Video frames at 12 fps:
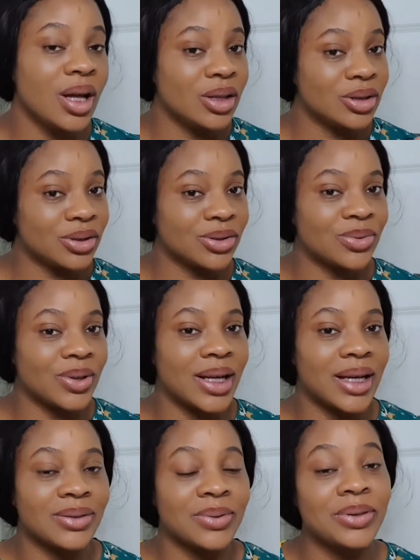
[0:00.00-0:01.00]
Just
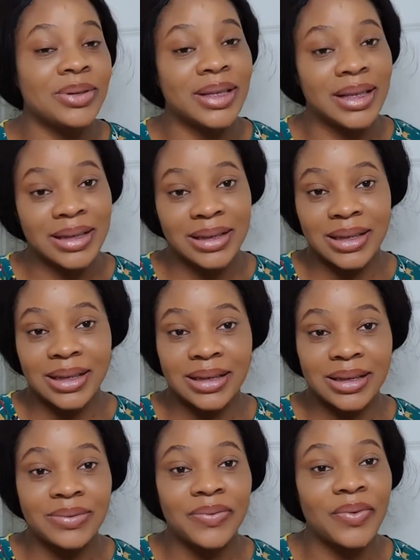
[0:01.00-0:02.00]
relax. We're going to take this
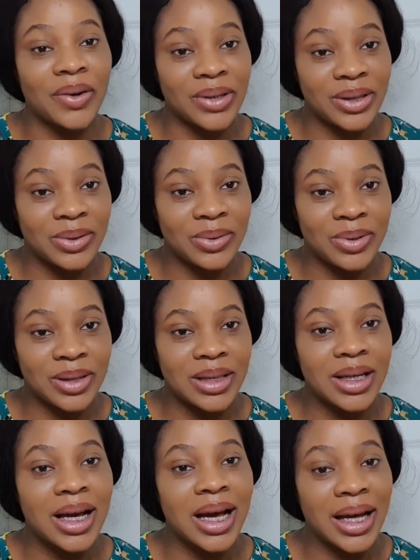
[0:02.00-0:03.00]
lesson very slowly.
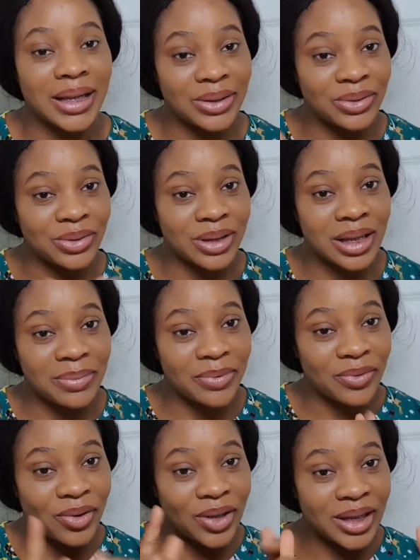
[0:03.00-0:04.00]
And in today, before
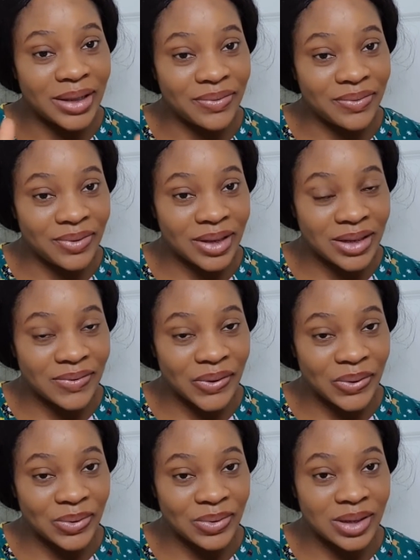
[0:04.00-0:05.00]
you leave this video
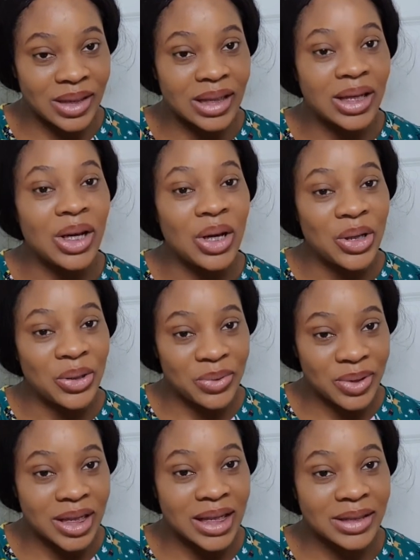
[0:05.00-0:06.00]
today, you
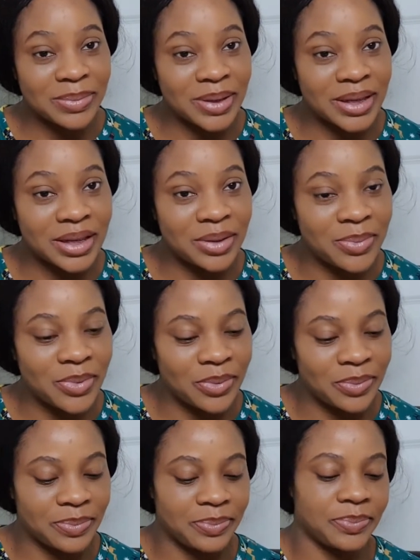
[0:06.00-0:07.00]
start speaking Igbo.
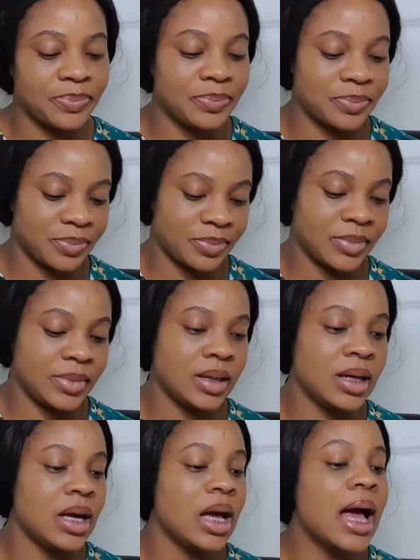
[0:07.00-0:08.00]

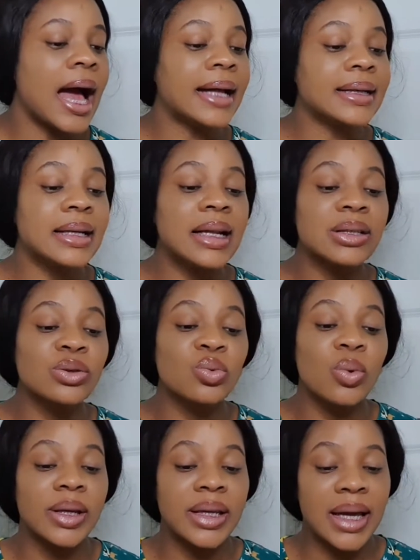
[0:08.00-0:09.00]
And the next
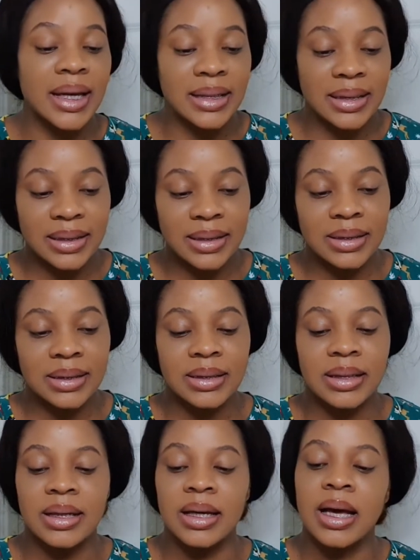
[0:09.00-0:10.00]
one here is
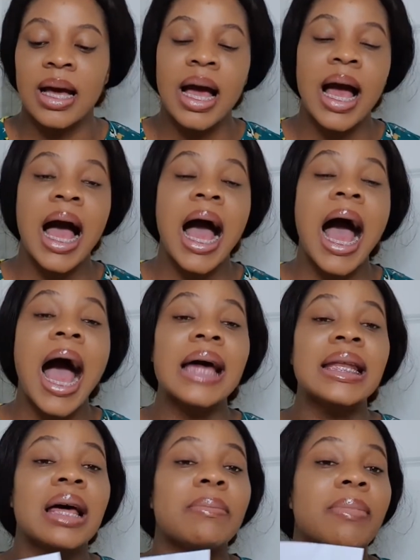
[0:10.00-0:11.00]

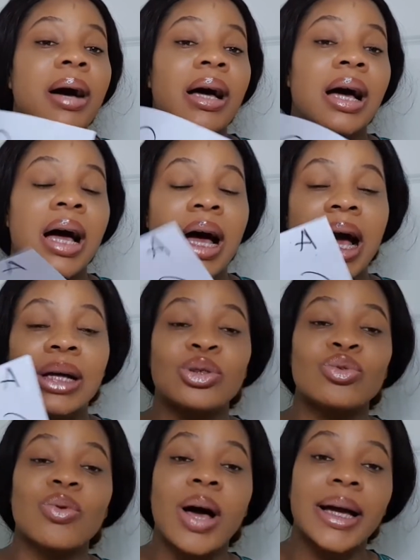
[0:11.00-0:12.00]
Anama atu
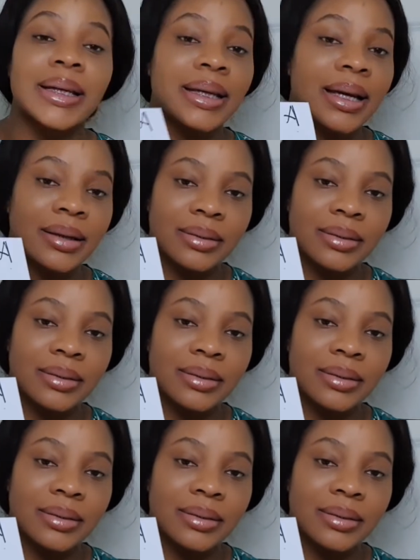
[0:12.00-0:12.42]
anya.